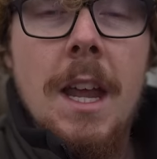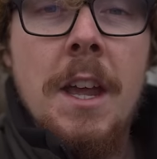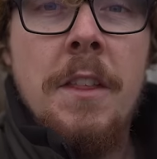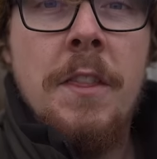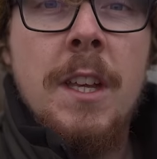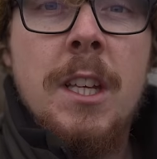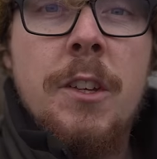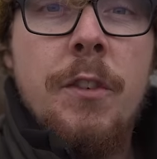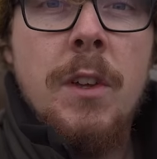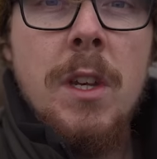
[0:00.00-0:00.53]
In
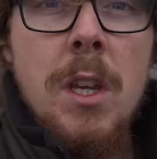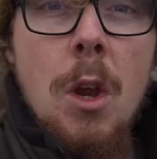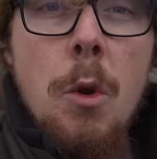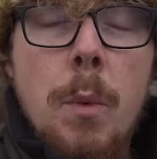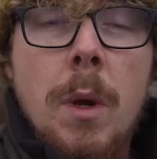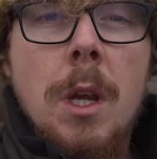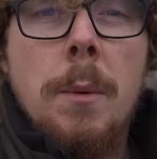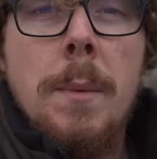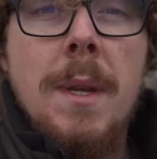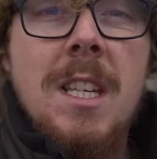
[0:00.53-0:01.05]
this video,
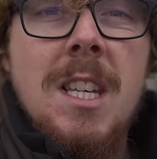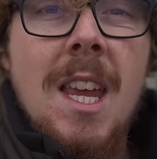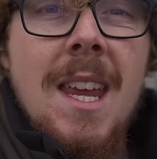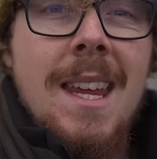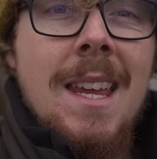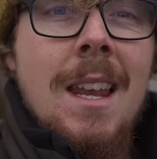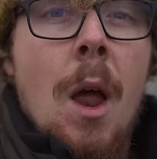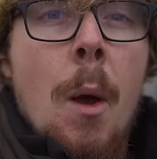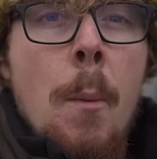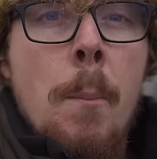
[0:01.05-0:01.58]
we're going to be
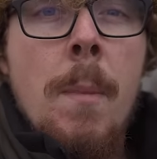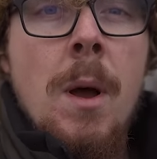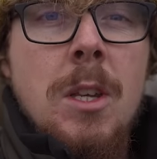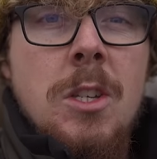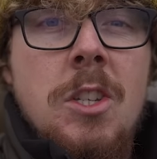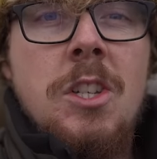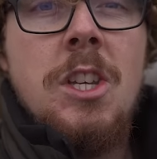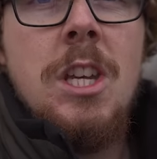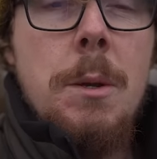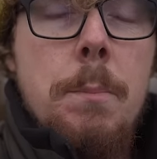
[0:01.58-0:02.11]
taking a
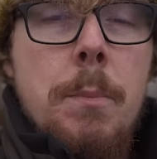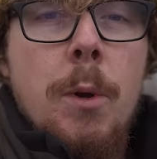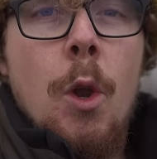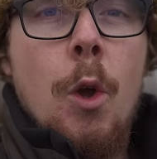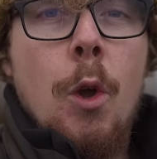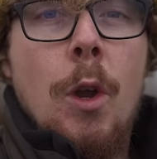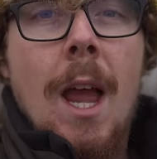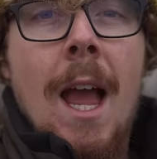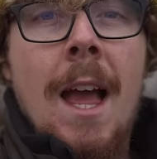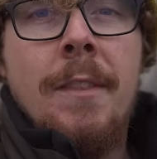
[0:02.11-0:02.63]
much deeper
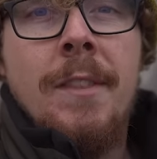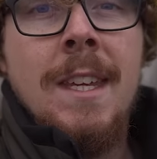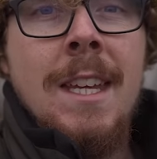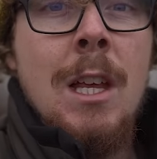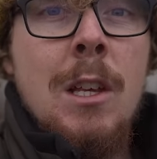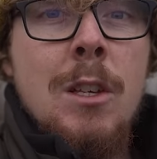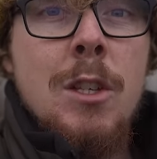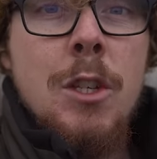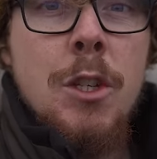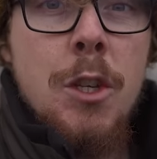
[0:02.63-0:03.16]
look at
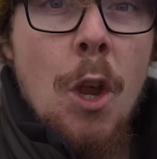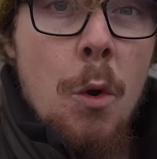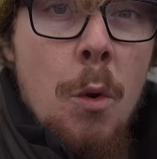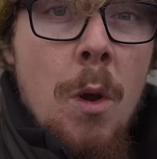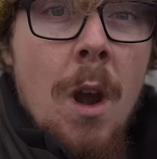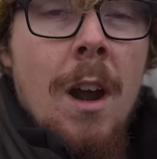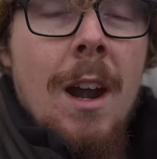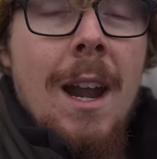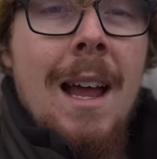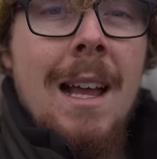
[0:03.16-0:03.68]
the
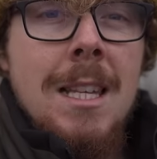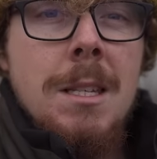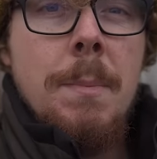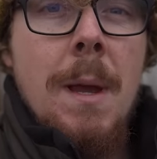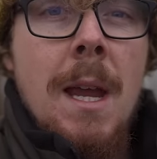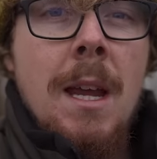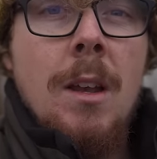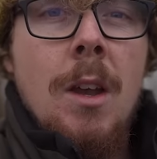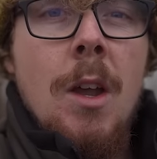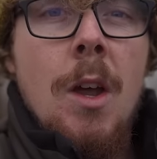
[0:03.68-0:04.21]
sonar
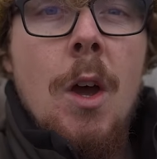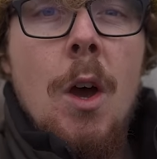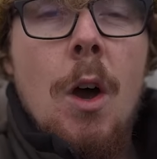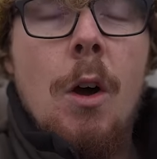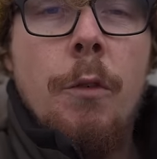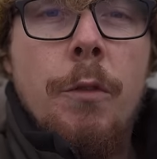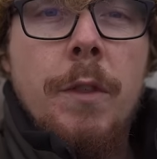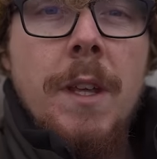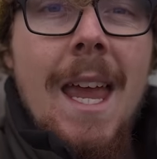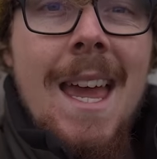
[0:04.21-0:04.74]
aspect
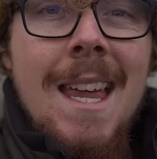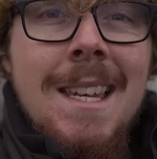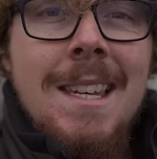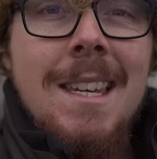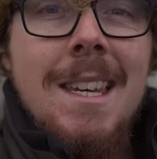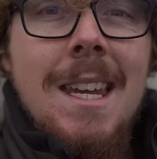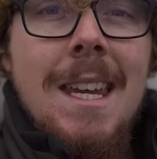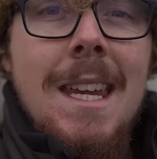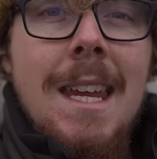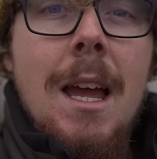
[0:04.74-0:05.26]
of the
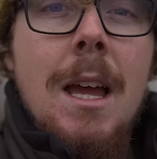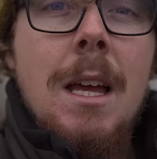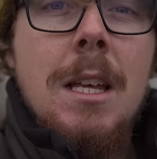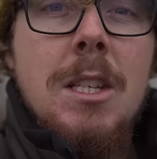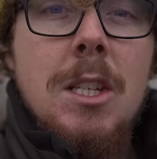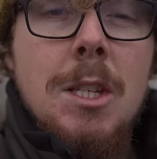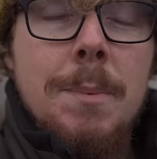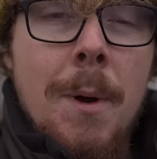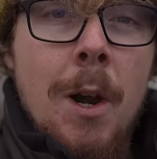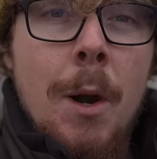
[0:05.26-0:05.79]
ND
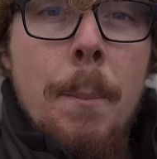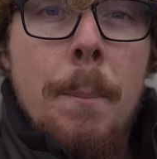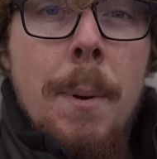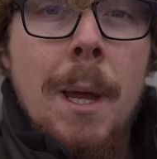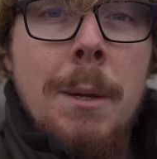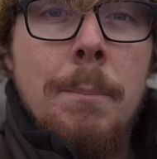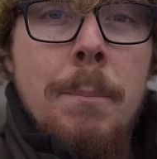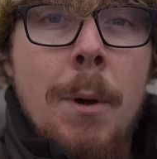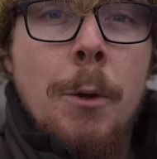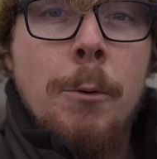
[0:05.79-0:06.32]
Smart
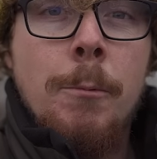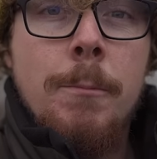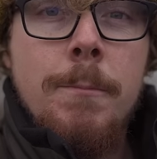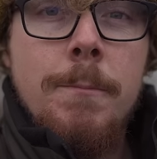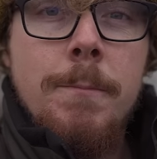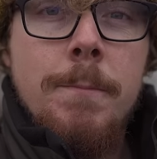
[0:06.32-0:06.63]
Bait Boat.